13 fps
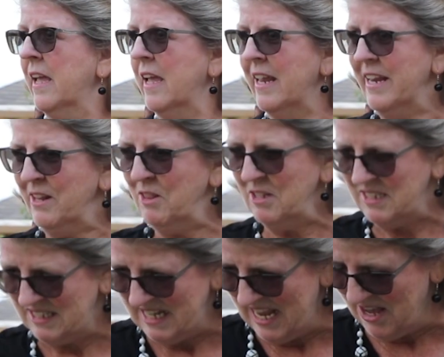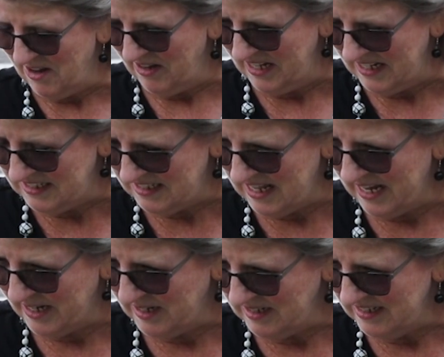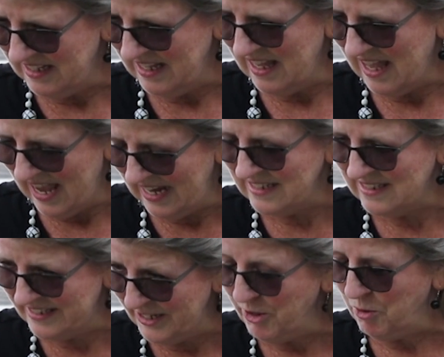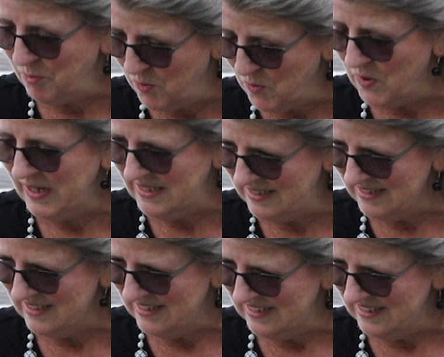And he looks down and he's like, I see your point.